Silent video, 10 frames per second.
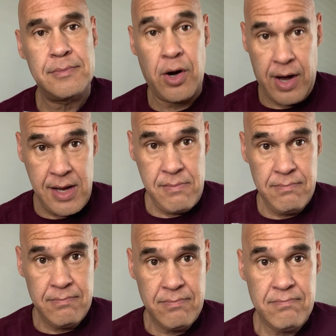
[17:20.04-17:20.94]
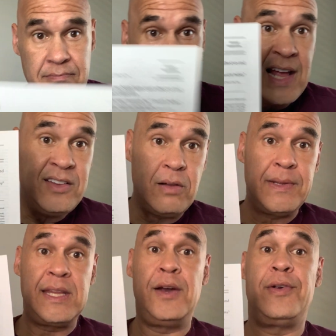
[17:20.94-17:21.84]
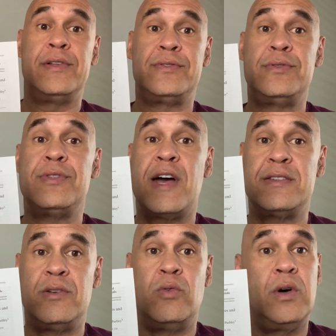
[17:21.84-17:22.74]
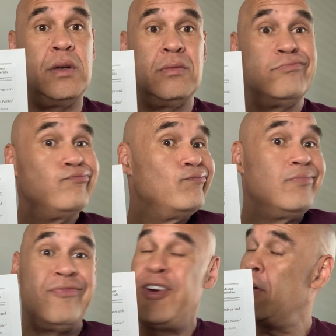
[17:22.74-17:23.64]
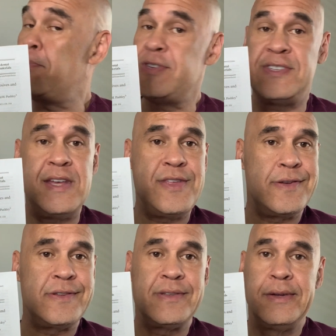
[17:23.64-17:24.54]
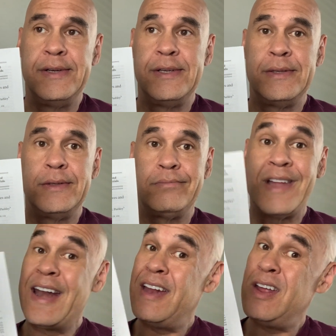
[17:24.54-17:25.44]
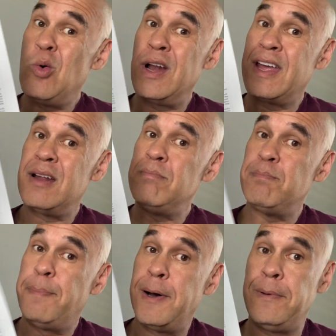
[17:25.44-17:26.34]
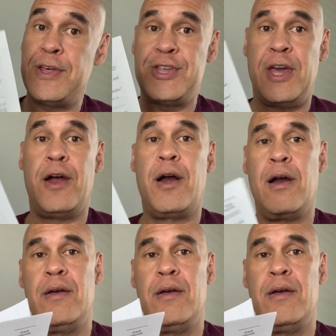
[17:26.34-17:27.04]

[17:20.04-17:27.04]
All right? Dental Materials, 2001. Very prestigious. Not anyone can publish here.